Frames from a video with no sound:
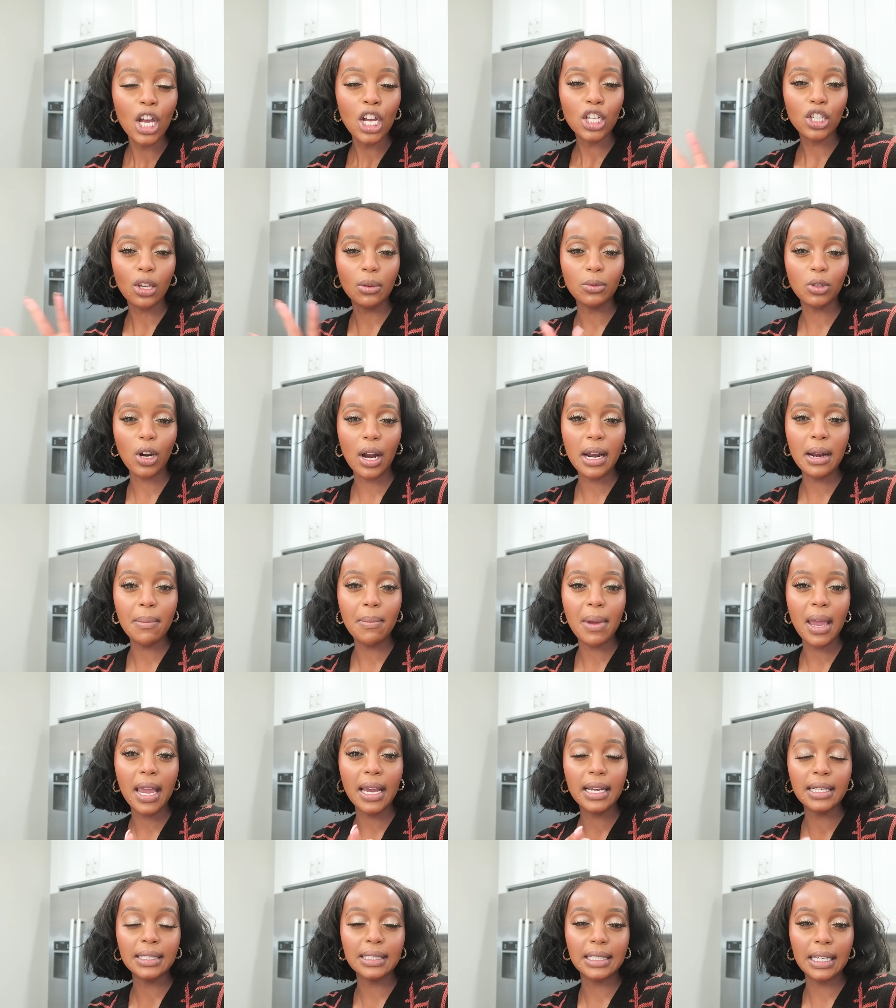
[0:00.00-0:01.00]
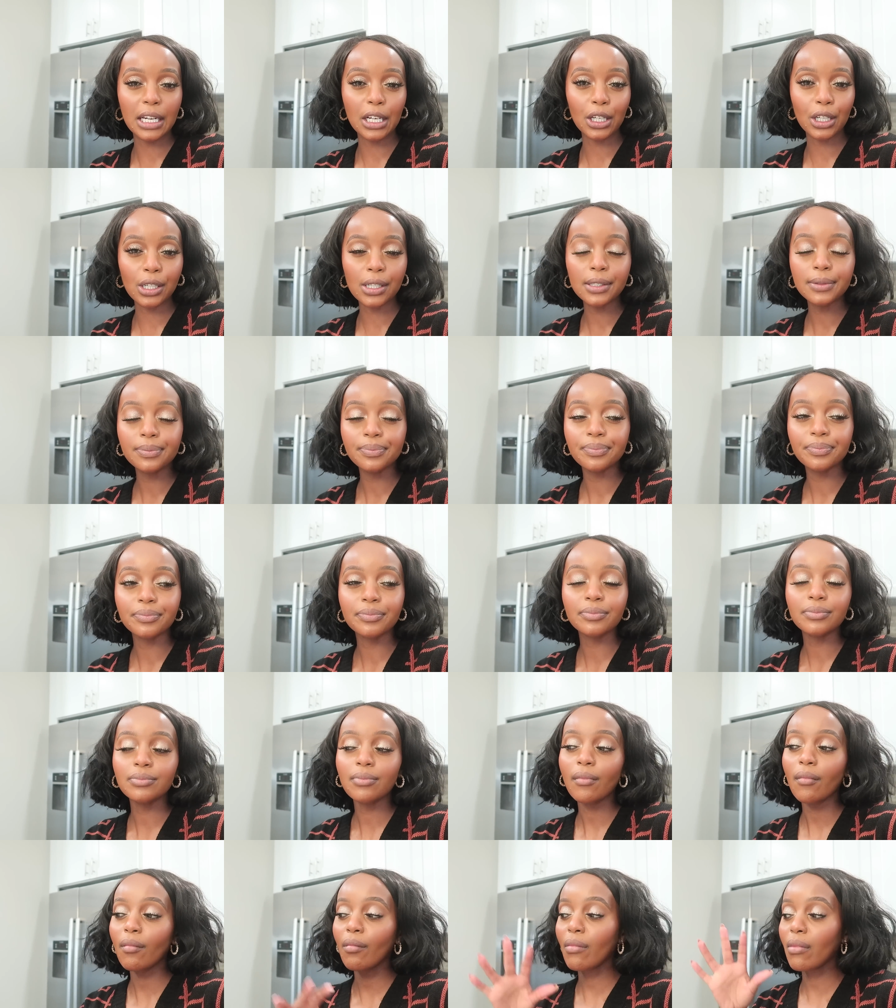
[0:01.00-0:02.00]
So I'm trying to make dinner
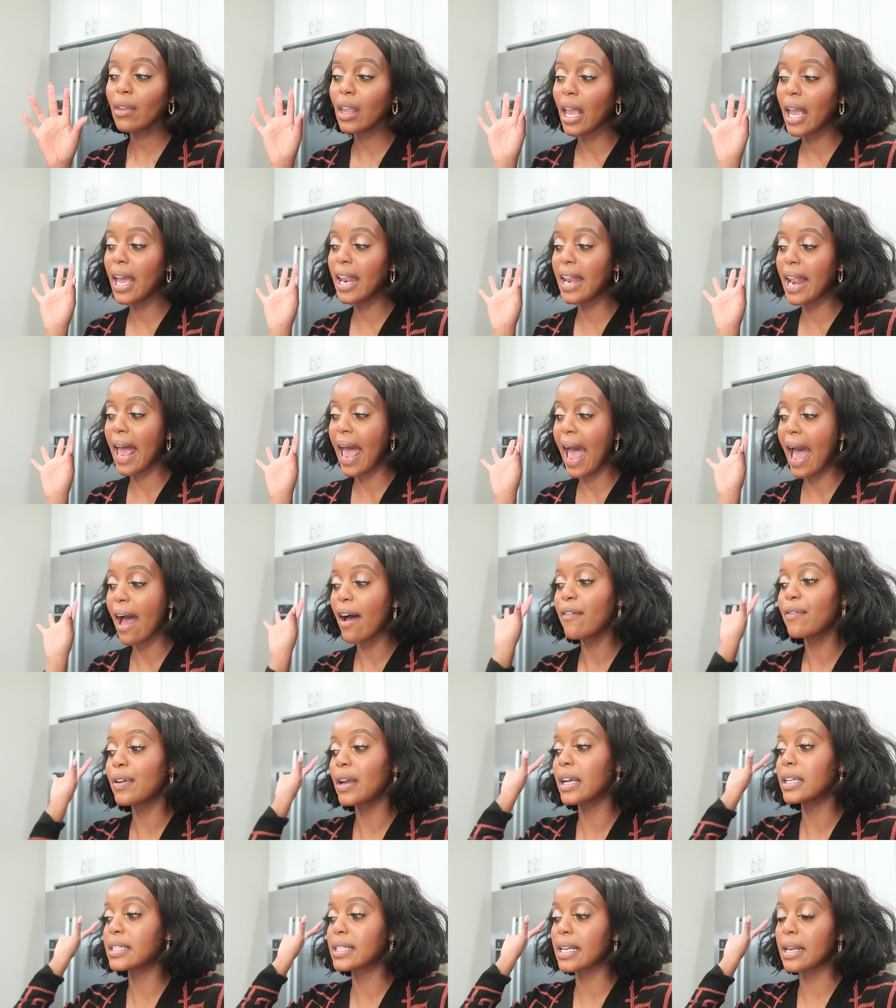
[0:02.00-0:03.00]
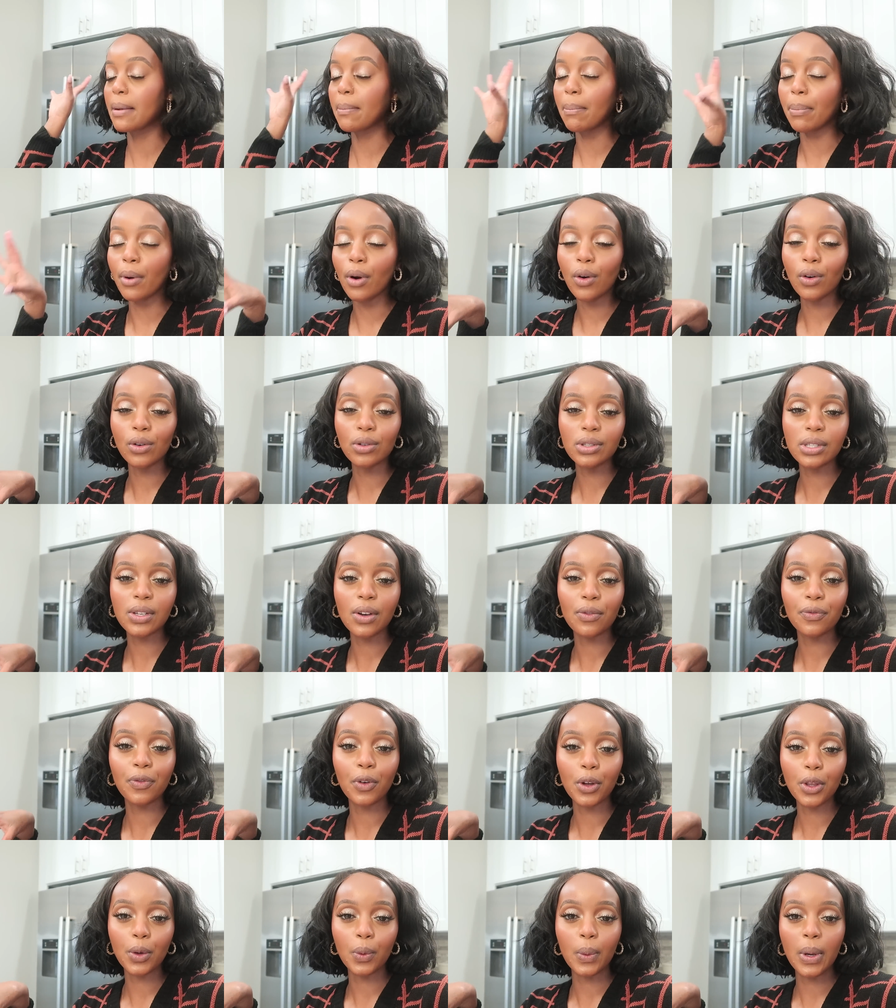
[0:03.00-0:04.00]
and have it in bowls
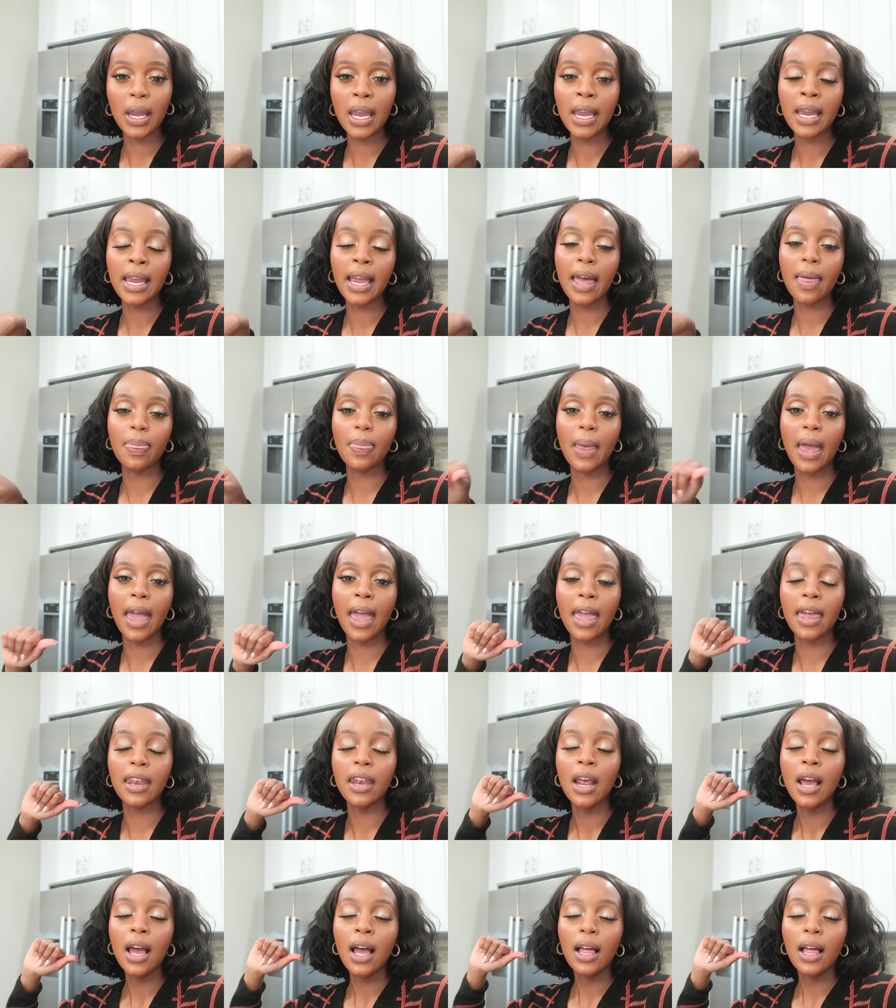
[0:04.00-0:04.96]
for the week, and then